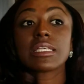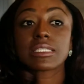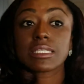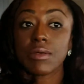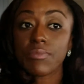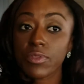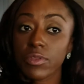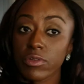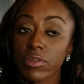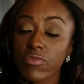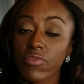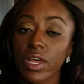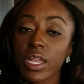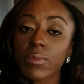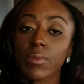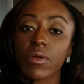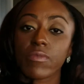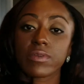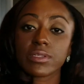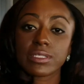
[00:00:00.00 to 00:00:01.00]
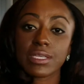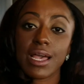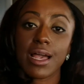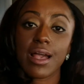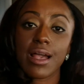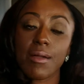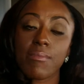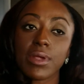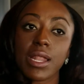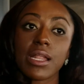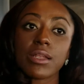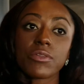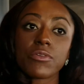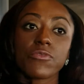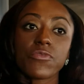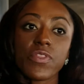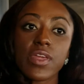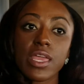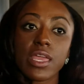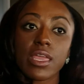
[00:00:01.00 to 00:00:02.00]
It's something you develop over time, but I do
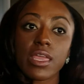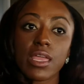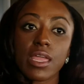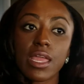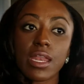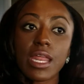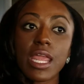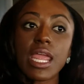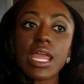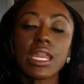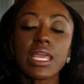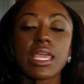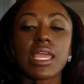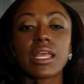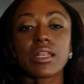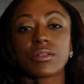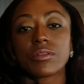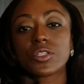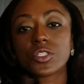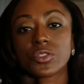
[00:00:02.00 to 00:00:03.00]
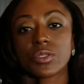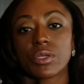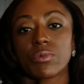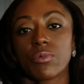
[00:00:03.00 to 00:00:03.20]
think in any industry